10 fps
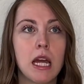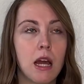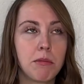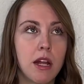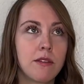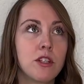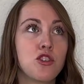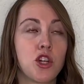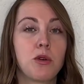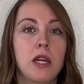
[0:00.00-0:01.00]
I'm not even
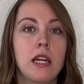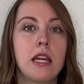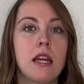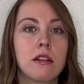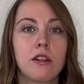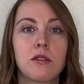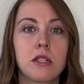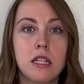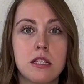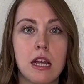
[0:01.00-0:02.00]
joking. He
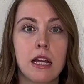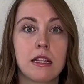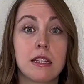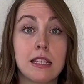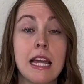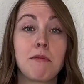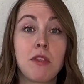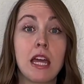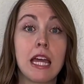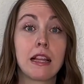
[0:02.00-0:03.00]
literally said the same
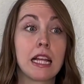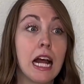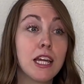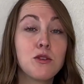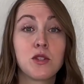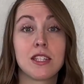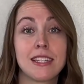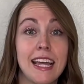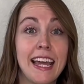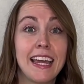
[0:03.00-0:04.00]
thing that I used to
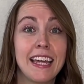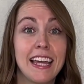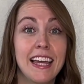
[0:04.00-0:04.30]
say,